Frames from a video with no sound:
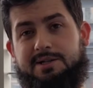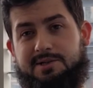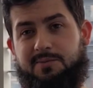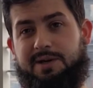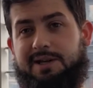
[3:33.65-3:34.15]

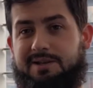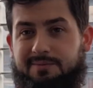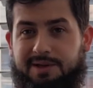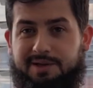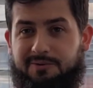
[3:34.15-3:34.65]
just so we
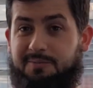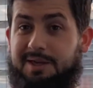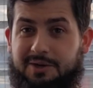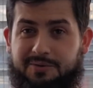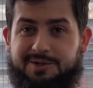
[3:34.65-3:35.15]
can all
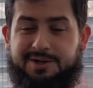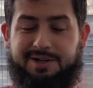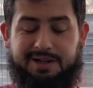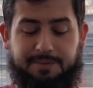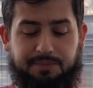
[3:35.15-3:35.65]
meet you,
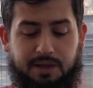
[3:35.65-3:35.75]
inshallah.